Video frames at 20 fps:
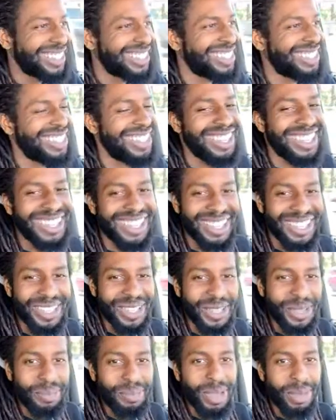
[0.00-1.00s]
Yeah,
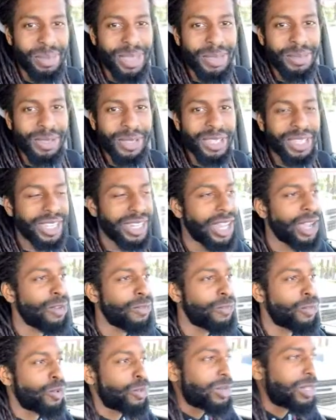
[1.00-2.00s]
my baby looking
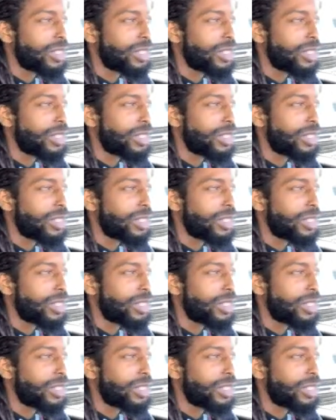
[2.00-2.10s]
out for